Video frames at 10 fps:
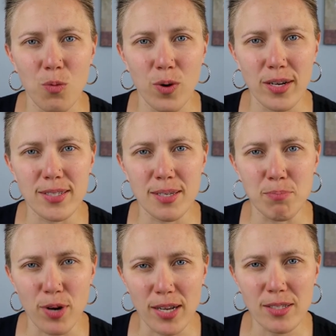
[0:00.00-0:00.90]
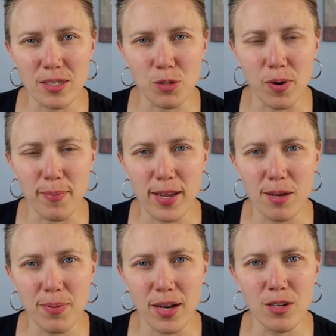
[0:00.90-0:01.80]
where it's impractical to wear
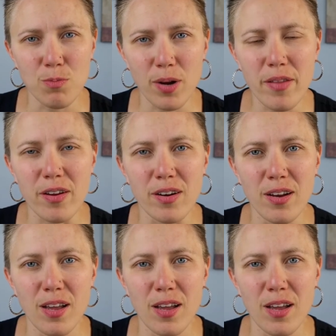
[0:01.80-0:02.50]
makeup, I don't bother.